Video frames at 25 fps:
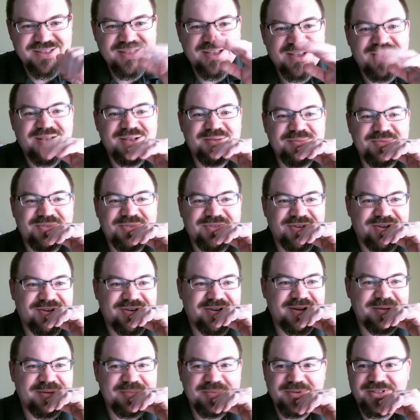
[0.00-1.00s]
I'm
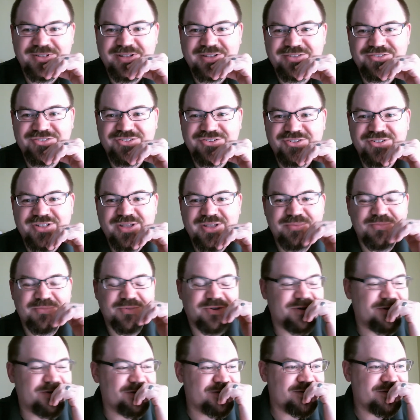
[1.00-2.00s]
sorry, I pronounced your name
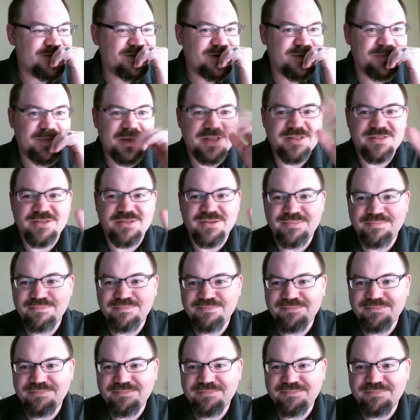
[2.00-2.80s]
wrong. Amandy.